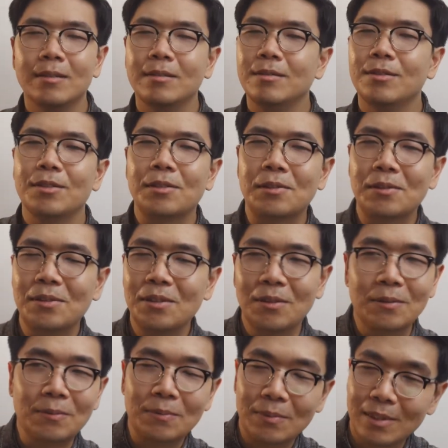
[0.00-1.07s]
just, you
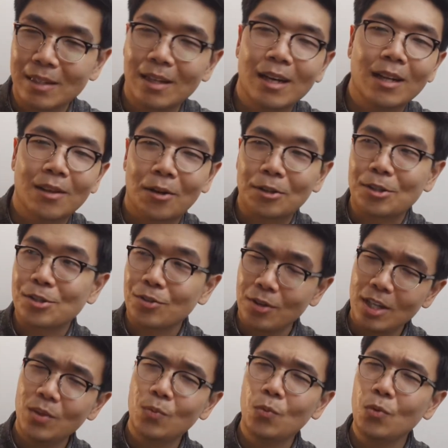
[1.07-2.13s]
know, a larger
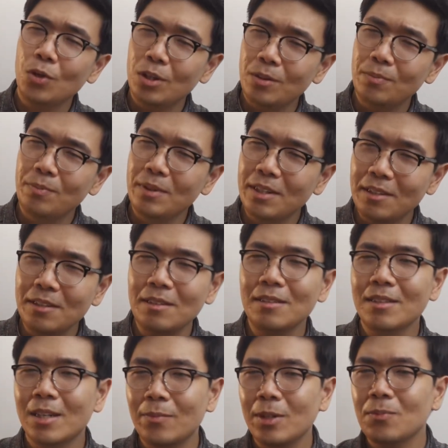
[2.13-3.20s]
screen would be
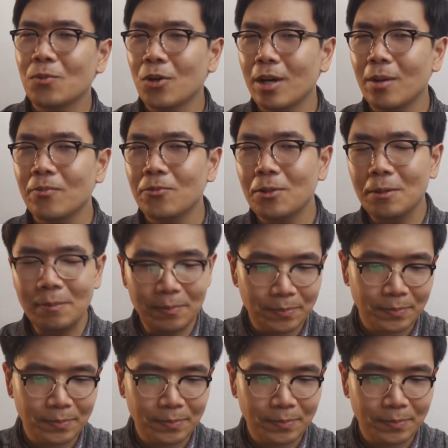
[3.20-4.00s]
a bit more helpful.